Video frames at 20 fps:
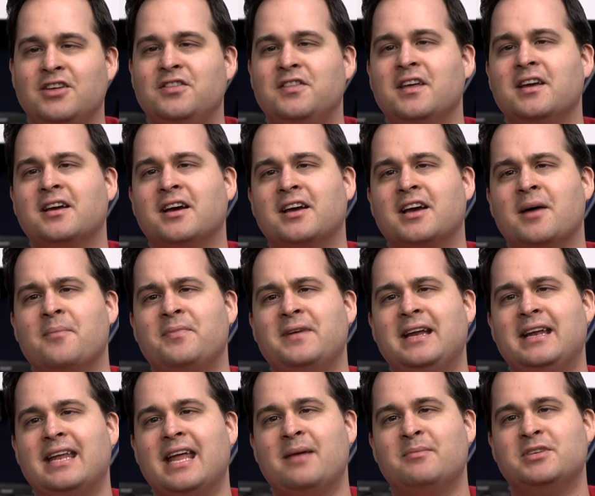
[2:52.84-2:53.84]
You'd think a
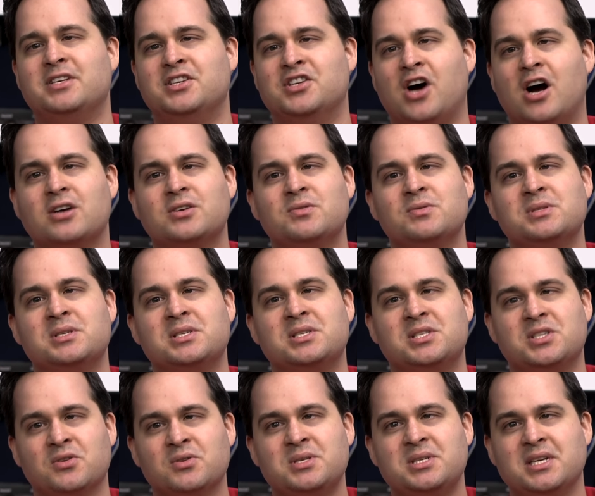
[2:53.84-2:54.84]
company named Doctor's
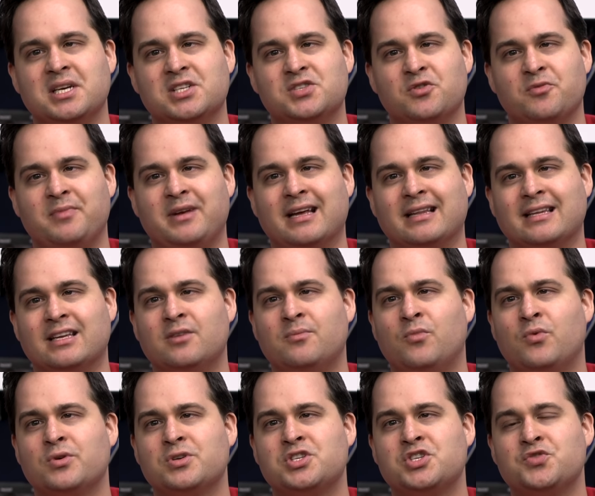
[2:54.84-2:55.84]
Associates would be a little
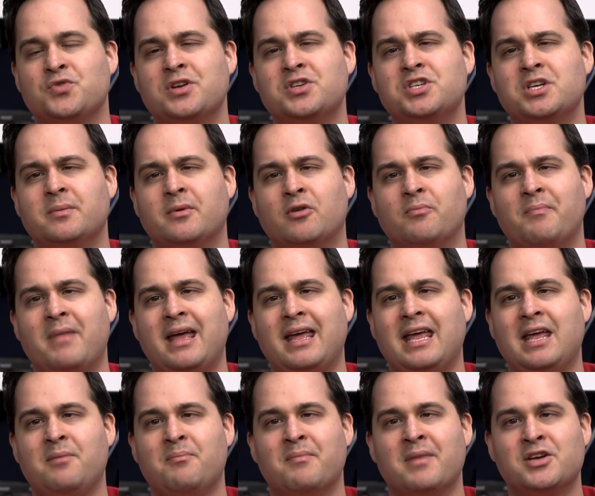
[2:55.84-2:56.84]
more stringent about
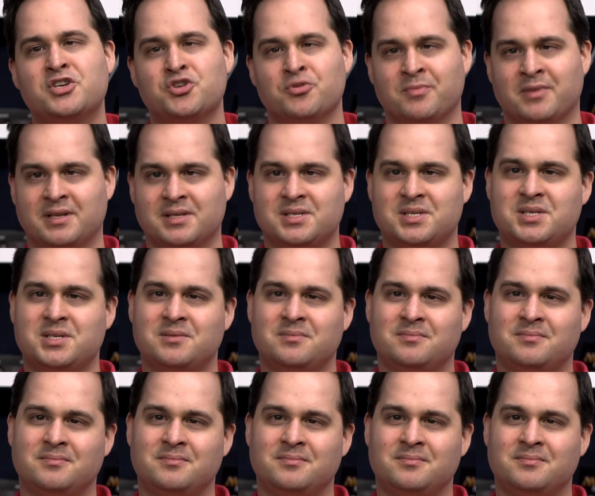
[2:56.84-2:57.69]
making measurements.